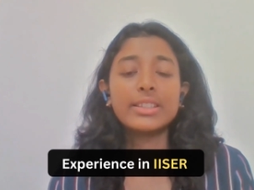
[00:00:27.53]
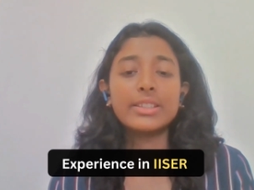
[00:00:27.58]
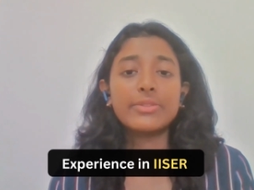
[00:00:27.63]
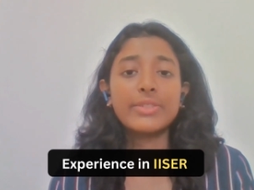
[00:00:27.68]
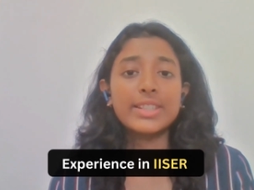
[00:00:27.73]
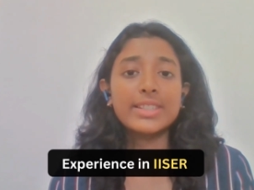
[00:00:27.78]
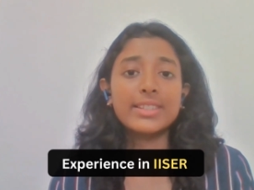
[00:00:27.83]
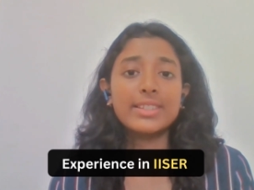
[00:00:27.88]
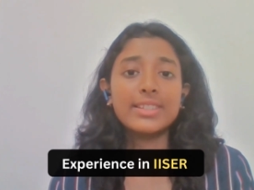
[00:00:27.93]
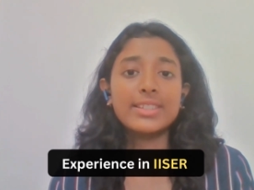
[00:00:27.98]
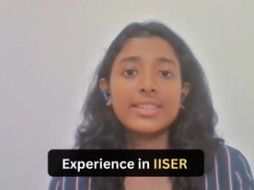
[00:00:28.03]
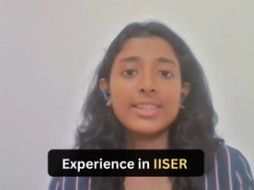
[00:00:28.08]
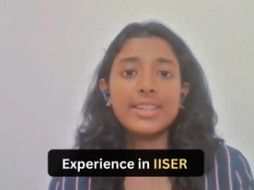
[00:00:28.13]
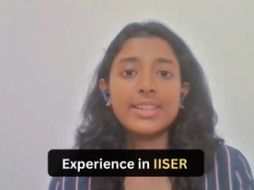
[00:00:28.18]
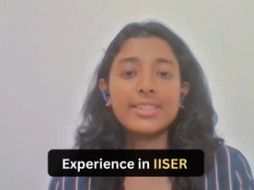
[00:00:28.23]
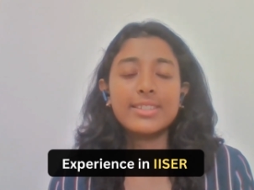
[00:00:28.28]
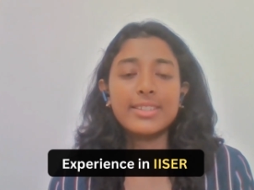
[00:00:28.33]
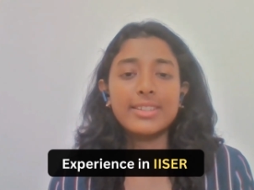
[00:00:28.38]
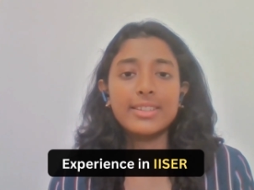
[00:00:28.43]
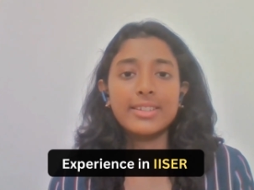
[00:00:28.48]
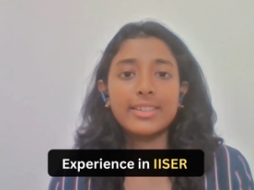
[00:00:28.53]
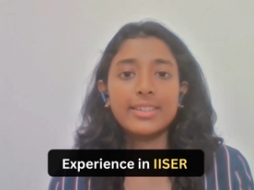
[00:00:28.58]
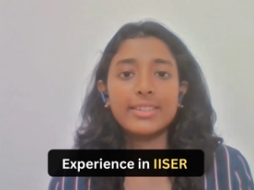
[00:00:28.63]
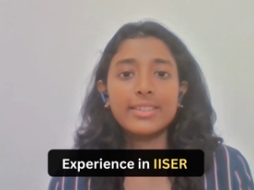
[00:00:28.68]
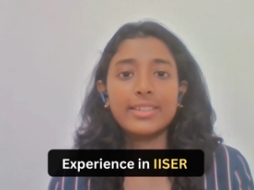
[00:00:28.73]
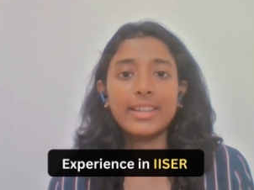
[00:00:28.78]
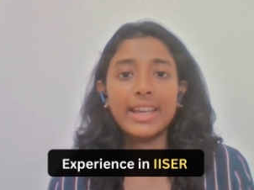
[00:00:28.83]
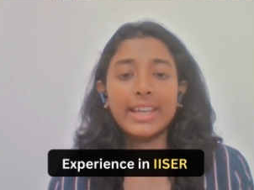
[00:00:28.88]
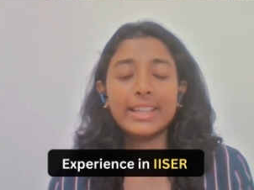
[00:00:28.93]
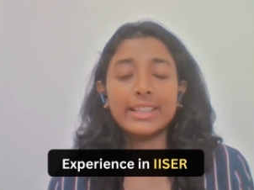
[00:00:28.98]
The facilities
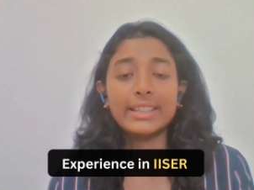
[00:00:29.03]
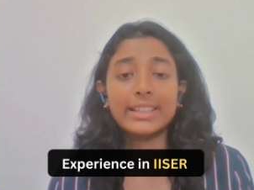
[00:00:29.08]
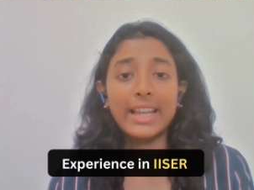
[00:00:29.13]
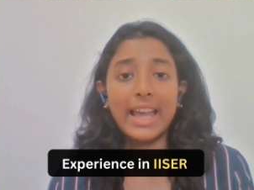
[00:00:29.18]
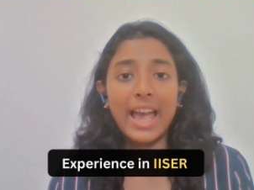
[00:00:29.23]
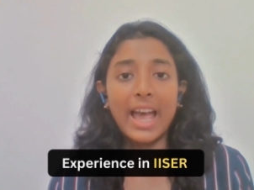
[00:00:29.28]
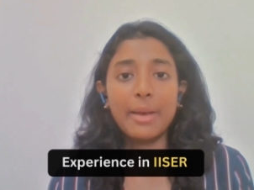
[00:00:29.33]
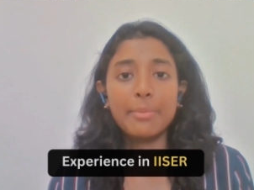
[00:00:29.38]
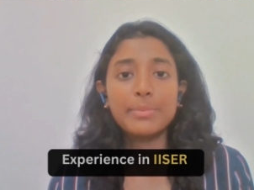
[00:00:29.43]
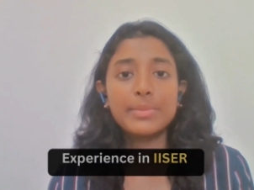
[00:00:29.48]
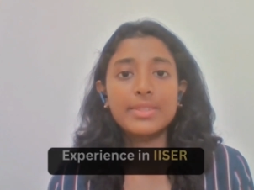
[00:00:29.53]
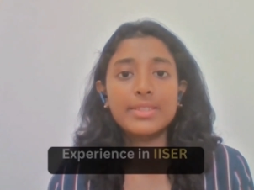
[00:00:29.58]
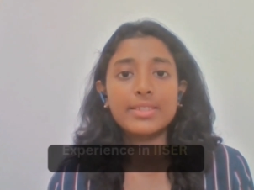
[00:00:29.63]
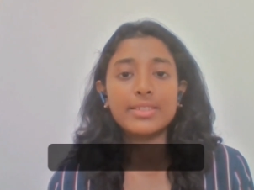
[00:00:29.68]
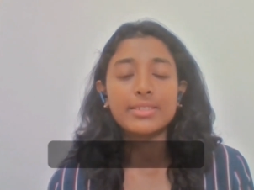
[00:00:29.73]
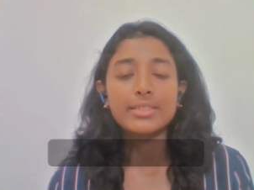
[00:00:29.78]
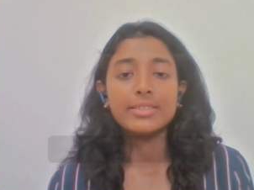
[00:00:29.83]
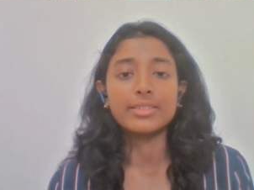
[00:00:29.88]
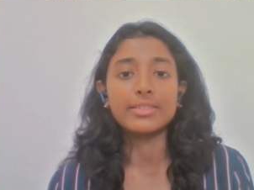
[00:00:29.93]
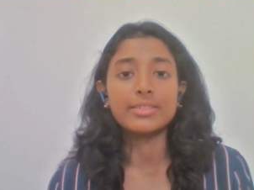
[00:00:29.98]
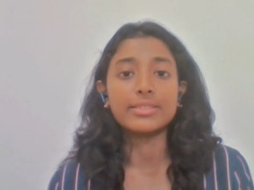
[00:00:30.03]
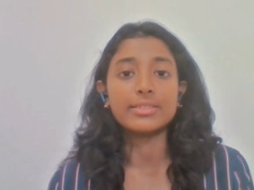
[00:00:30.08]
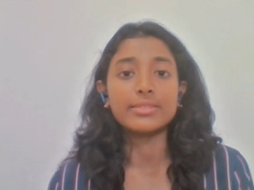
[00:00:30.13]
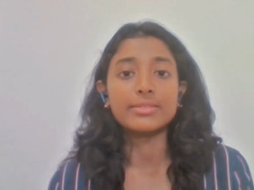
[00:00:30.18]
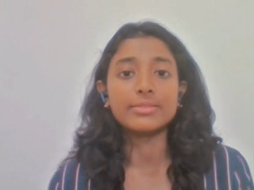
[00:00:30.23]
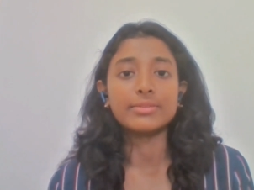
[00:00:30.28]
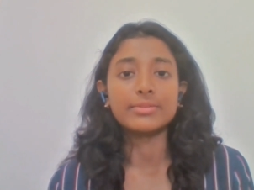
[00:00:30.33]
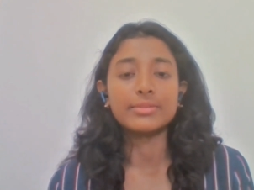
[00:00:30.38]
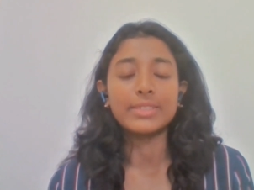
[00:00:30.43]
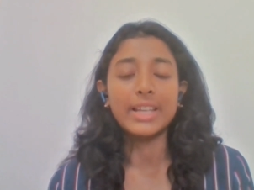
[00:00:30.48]
here like labs,
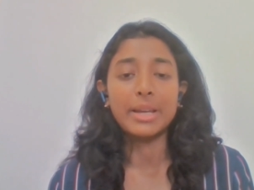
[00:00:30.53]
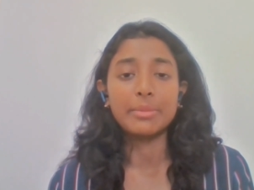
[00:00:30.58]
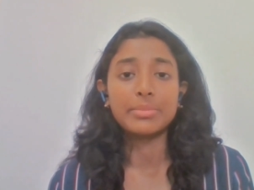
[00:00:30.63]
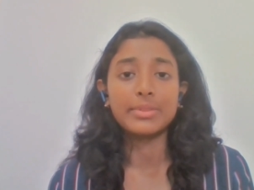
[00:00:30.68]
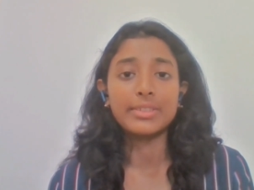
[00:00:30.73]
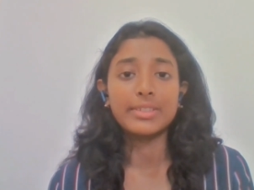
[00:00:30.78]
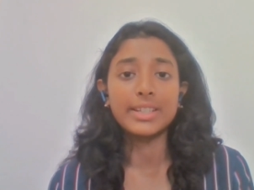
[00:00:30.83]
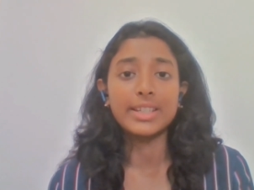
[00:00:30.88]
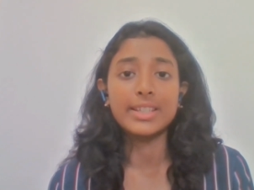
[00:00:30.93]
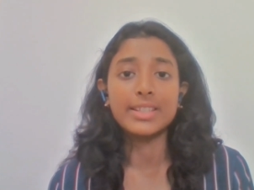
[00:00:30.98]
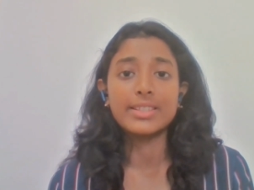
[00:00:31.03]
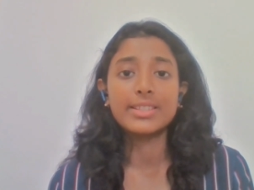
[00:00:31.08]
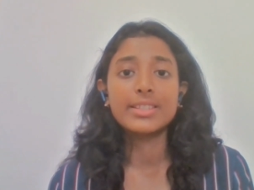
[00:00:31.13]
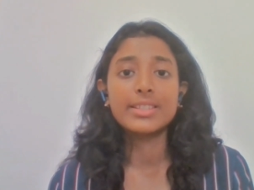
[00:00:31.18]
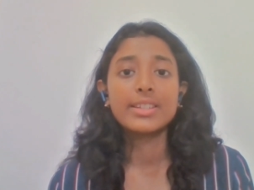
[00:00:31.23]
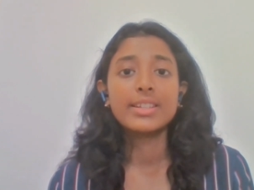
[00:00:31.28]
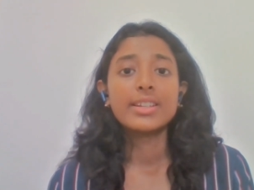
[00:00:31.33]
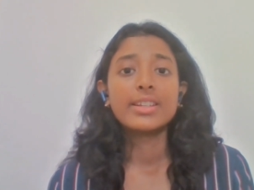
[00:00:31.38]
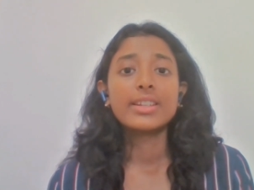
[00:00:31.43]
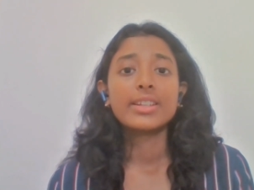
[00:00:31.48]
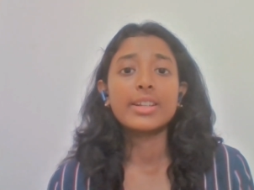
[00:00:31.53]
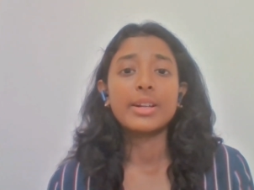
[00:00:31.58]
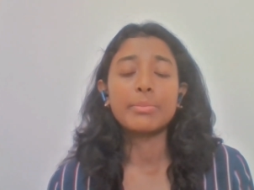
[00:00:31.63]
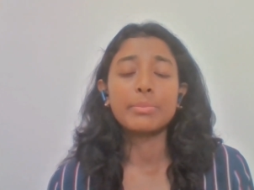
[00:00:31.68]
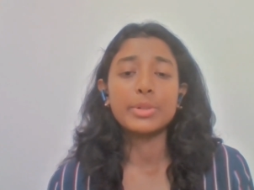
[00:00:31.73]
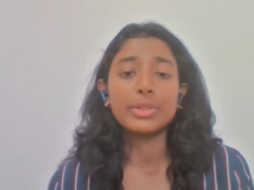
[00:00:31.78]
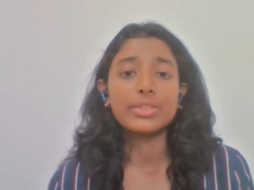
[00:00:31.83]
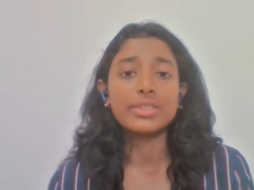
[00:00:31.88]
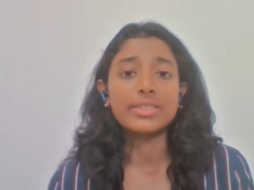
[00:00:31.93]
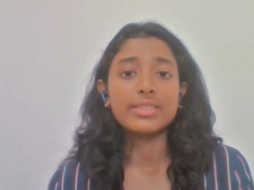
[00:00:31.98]
libraries,
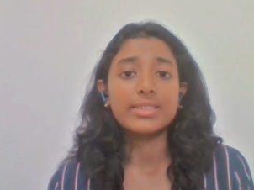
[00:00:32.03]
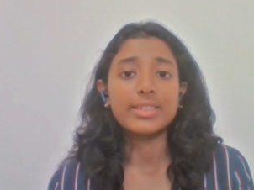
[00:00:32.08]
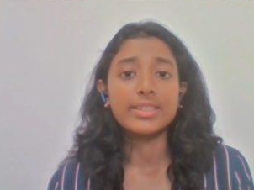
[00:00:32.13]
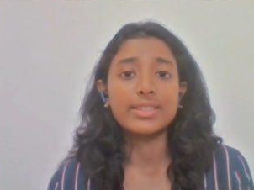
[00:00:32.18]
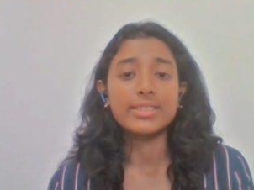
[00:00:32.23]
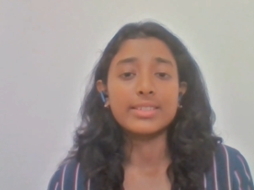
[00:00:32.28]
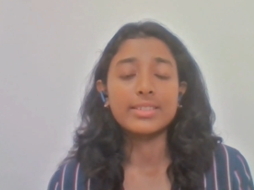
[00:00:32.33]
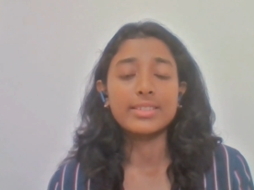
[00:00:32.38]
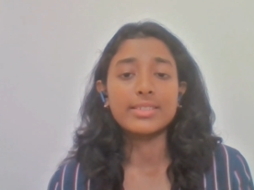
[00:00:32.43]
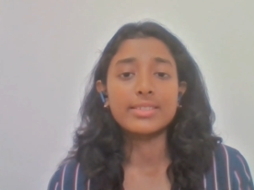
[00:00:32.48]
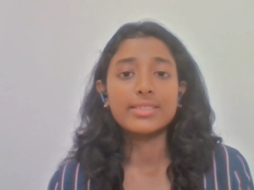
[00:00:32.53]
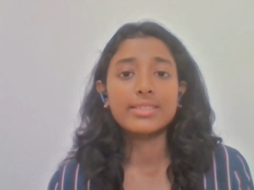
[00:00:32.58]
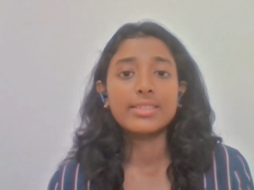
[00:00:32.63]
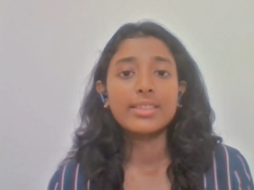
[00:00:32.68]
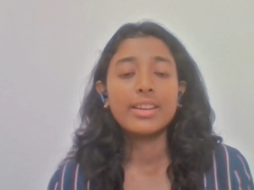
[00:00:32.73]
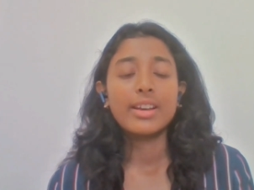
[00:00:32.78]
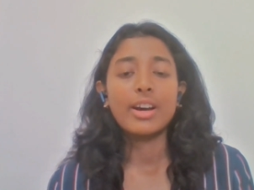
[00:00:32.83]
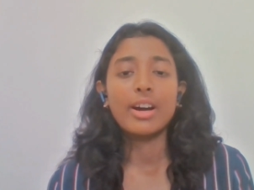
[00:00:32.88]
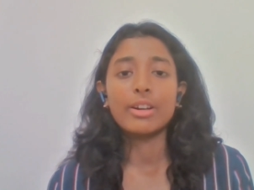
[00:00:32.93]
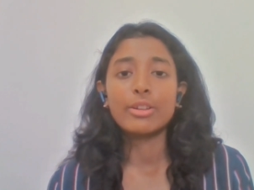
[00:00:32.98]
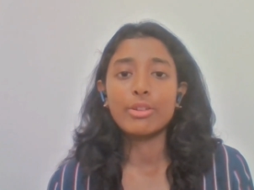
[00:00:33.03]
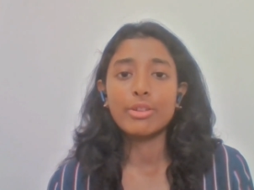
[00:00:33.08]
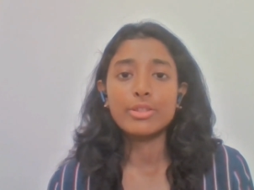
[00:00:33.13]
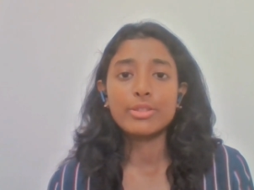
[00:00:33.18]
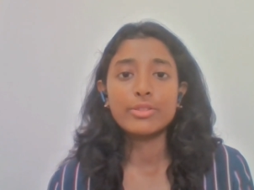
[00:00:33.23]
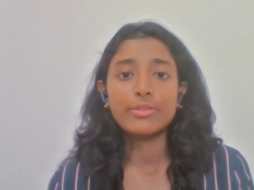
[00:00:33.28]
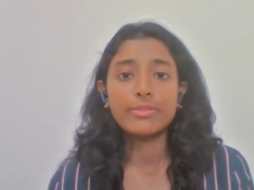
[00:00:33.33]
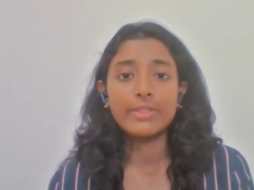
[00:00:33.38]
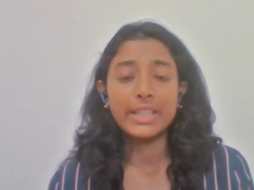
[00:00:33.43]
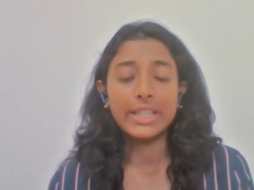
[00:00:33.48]
computer centers are
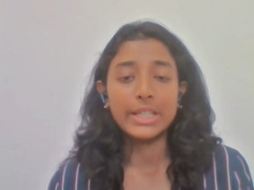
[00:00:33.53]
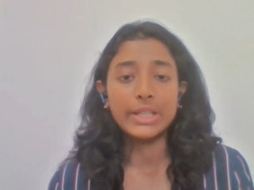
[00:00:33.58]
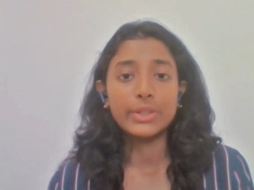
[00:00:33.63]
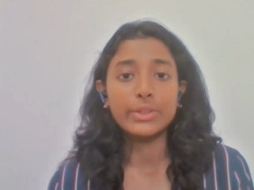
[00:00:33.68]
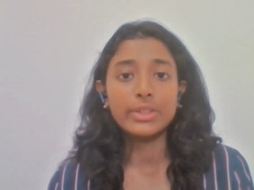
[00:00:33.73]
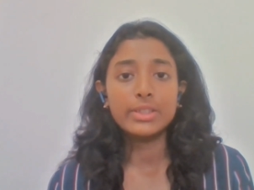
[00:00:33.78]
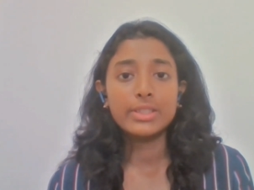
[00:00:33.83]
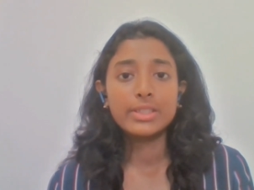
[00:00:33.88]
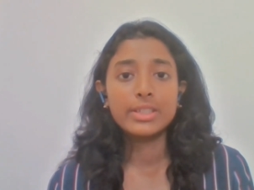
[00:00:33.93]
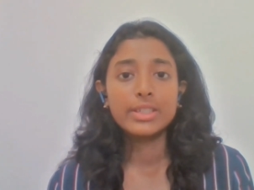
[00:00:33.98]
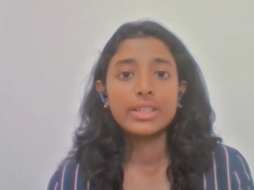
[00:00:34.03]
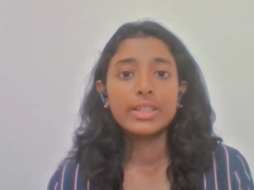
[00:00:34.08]
also very good.